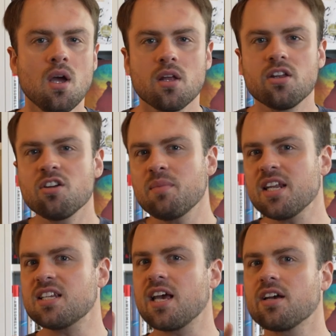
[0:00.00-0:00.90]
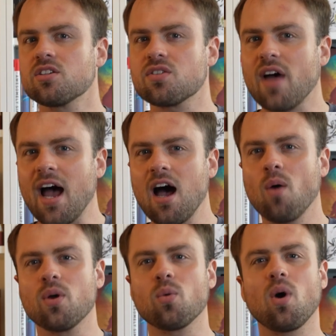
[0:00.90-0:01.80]
There are many tales of
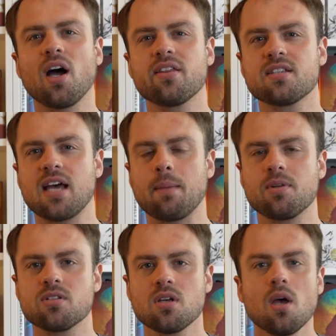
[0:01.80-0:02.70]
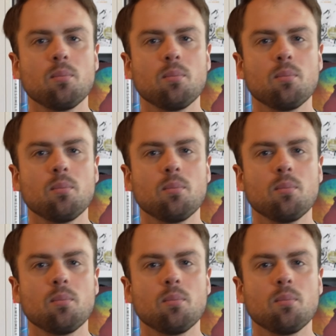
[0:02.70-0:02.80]
how and why this happens,